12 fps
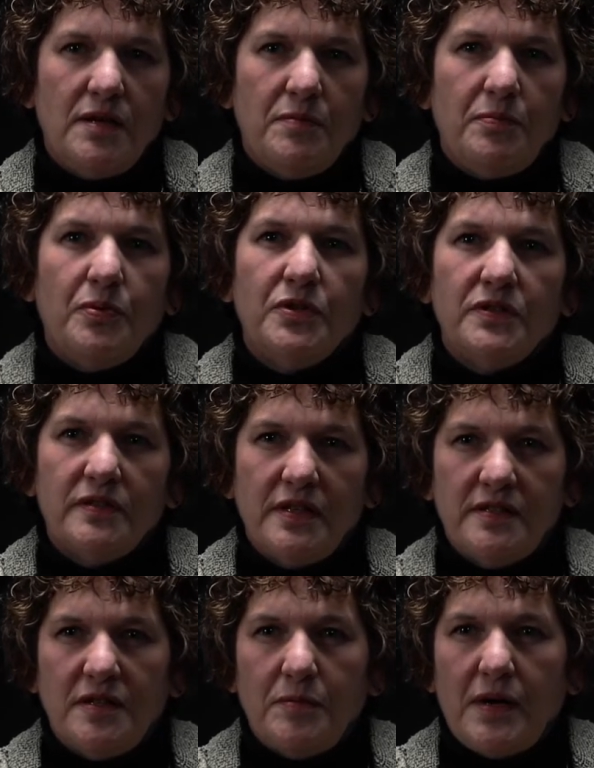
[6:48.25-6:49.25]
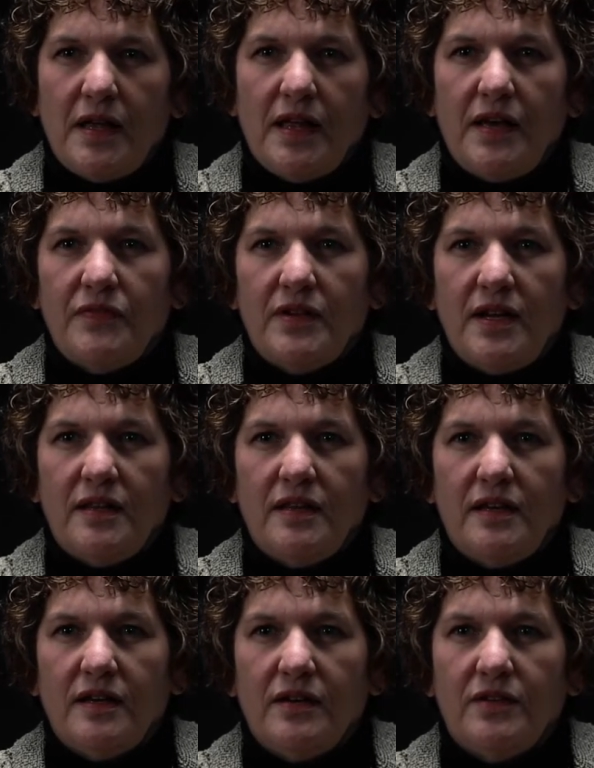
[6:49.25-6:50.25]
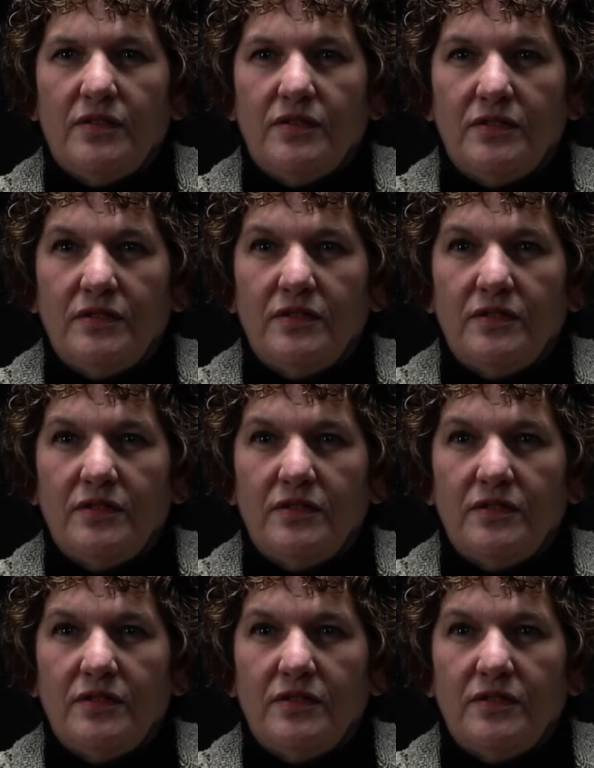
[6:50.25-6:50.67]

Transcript: puts things in my life that I think, oh,